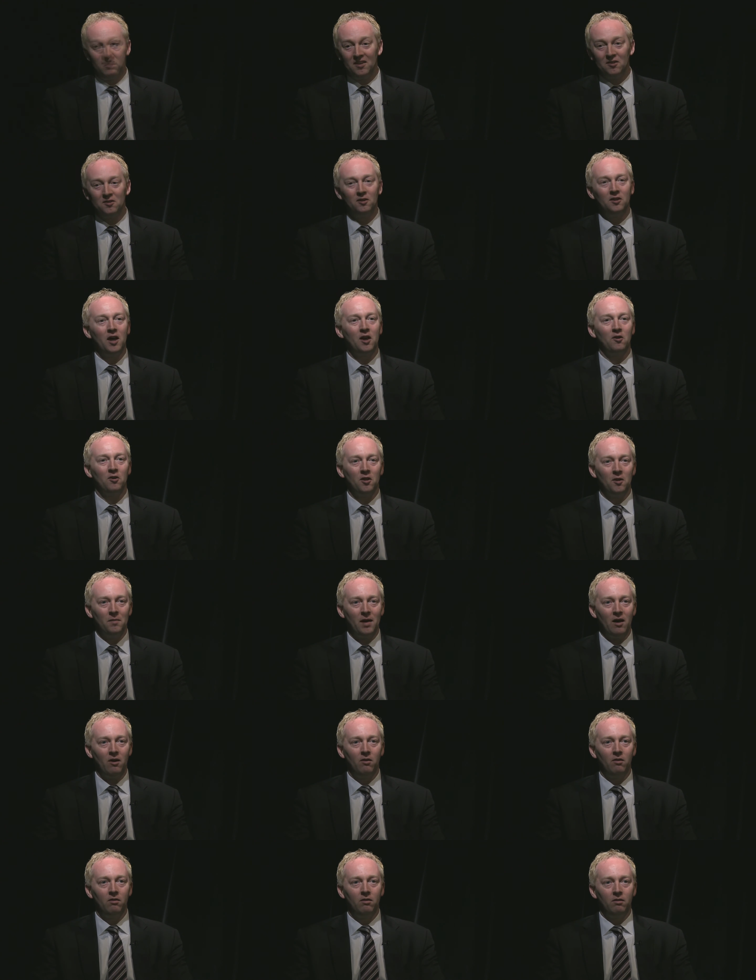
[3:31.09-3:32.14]
There's a letter in the
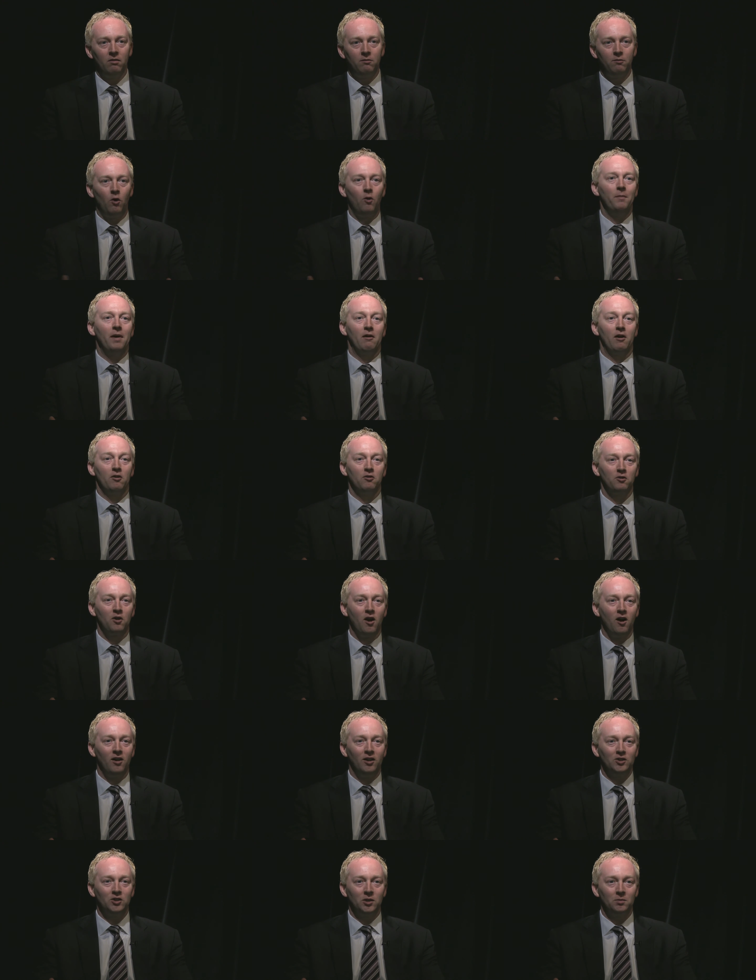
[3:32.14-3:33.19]
mail, full merit
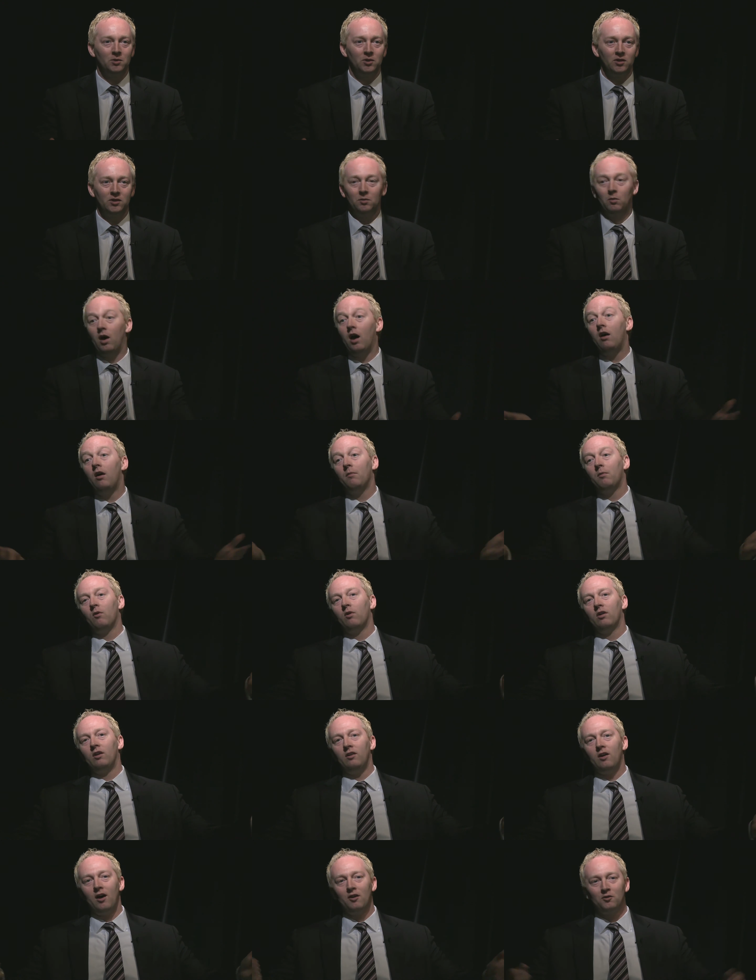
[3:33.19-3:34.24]
scholarship. So I said, well, I'm going
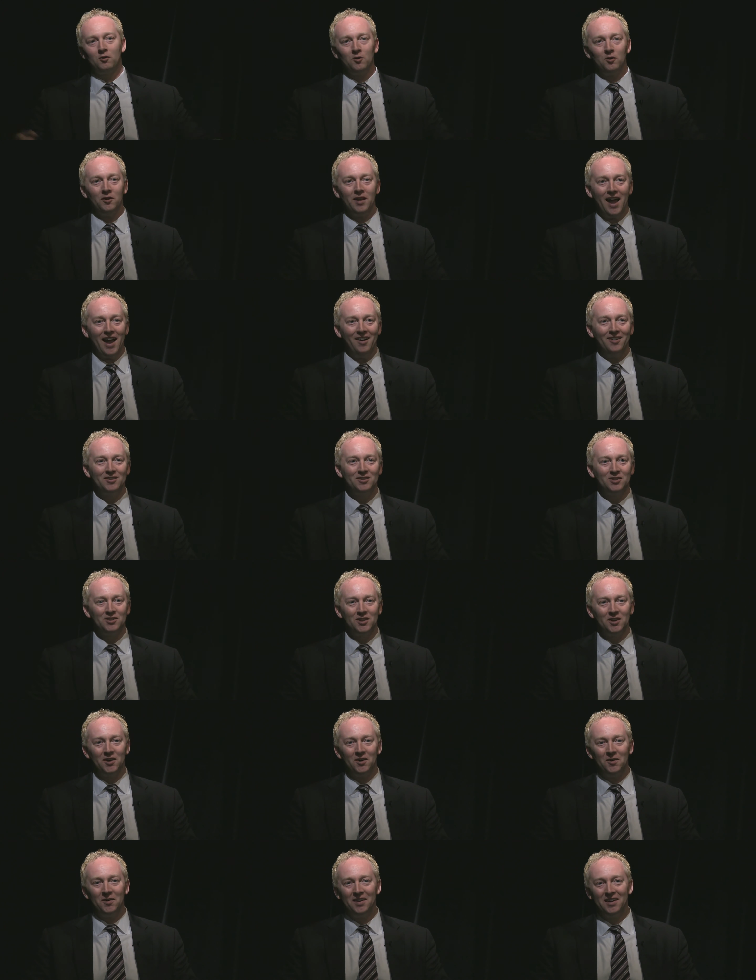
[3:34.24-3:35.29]
to law school now.
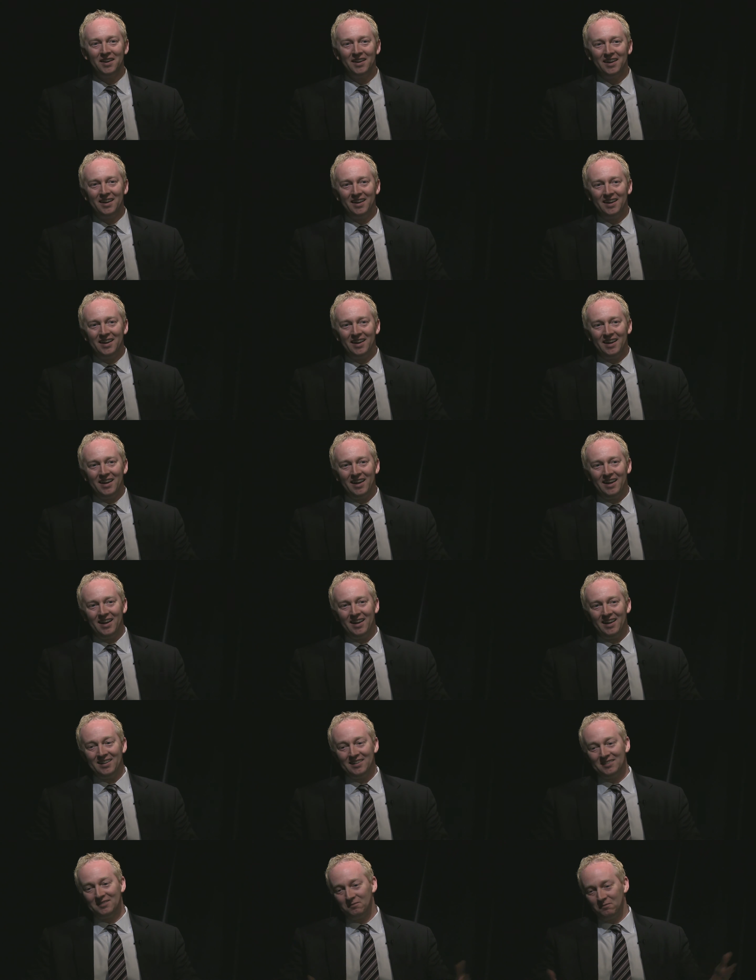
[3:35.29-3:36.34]
So
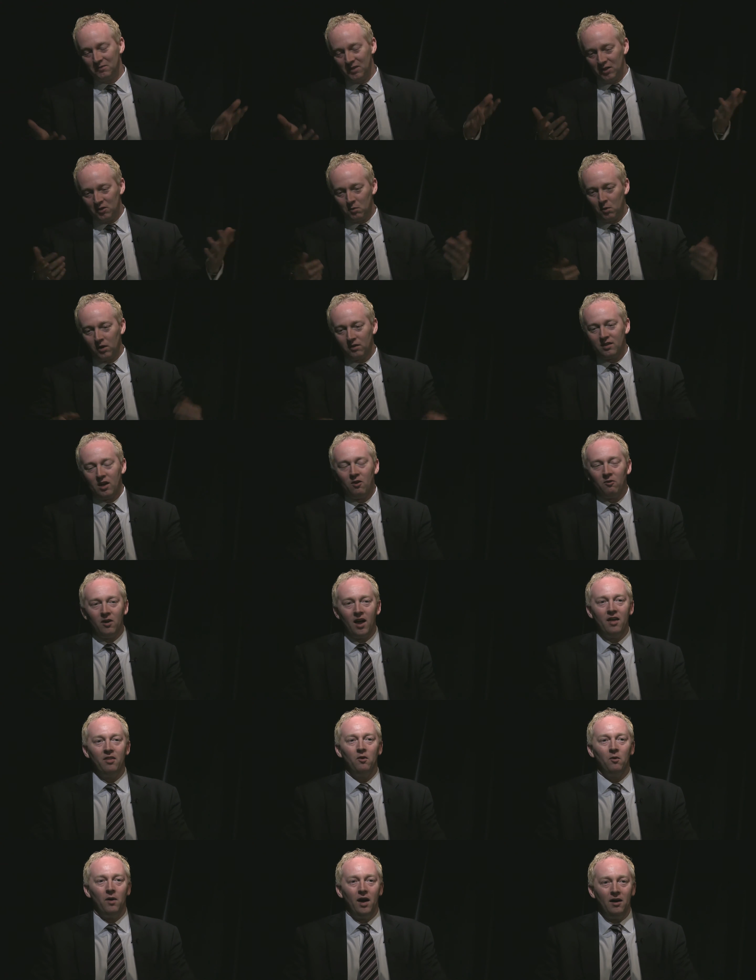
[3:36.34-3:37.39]
it's worked out
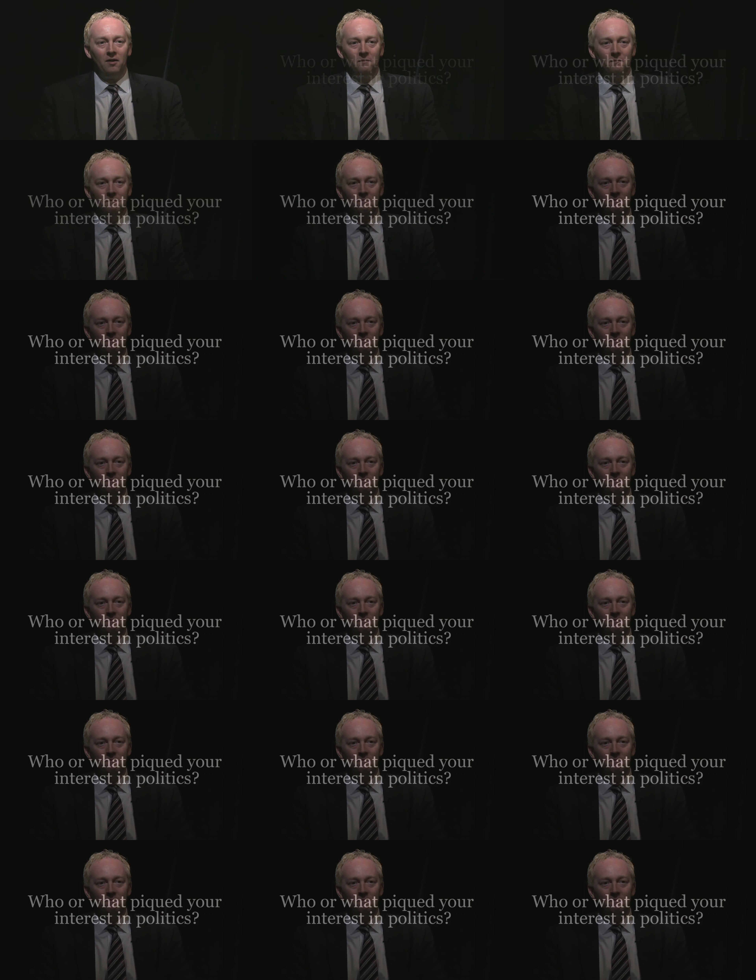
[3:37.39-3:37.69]
rather well.